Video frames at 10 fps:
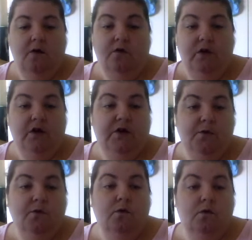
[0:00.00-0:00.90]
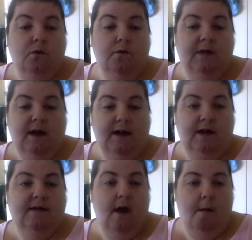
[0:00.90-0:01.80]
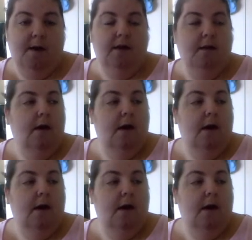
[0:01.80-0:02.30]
so you know that it's coming.